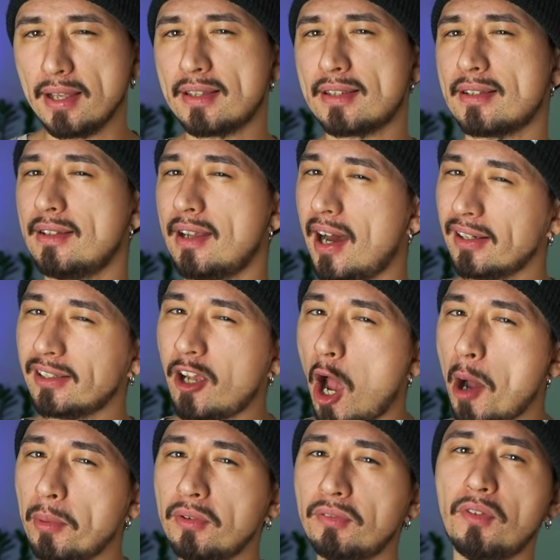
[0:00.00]
It's not
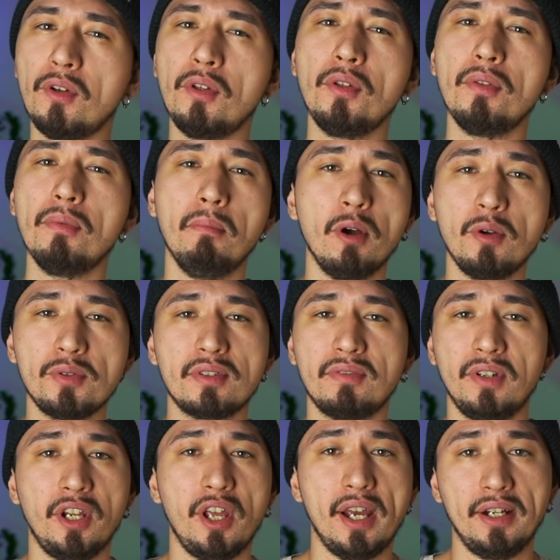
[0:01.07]
common for most
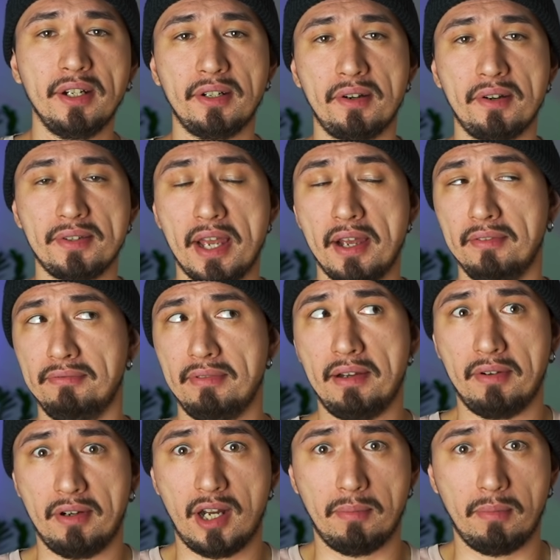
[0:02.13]
video editors I've
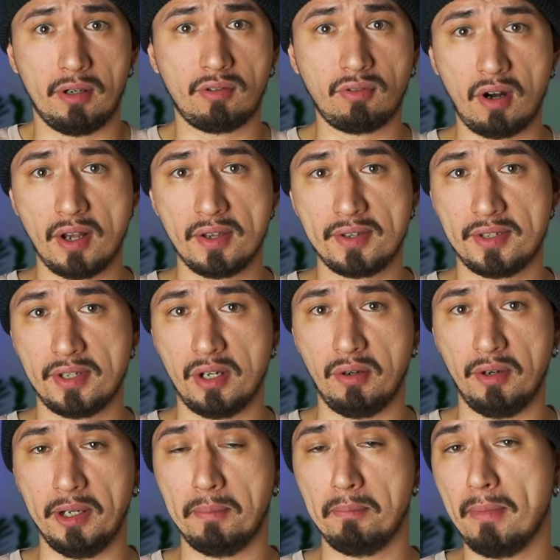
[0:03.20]
ever come across,
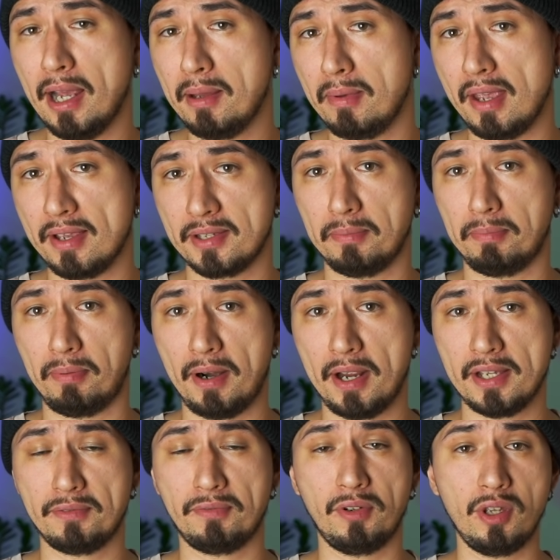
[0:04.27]
so it might be a
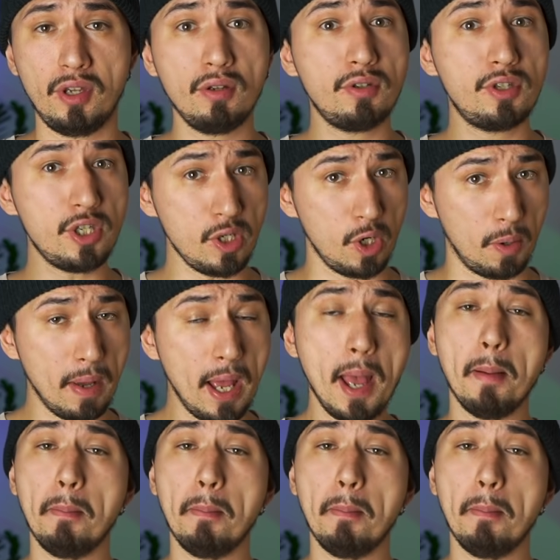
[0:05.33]
surprise for you too,